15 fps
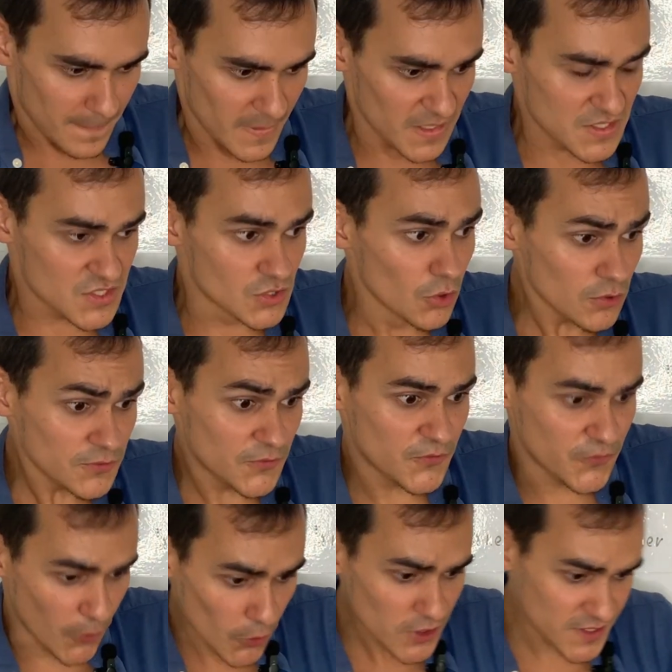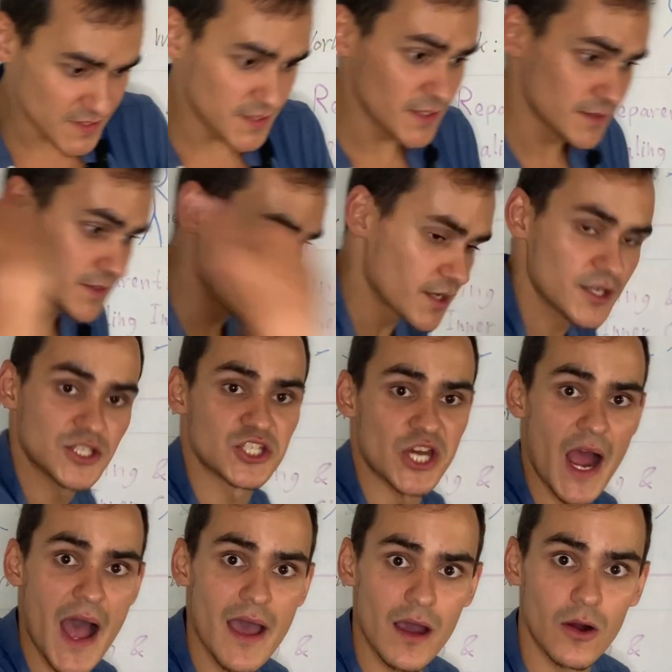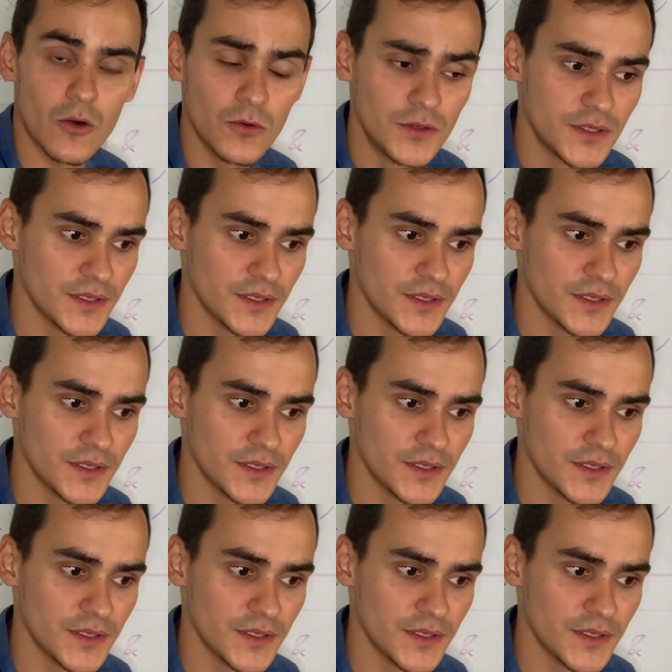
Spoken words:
is not forcing their child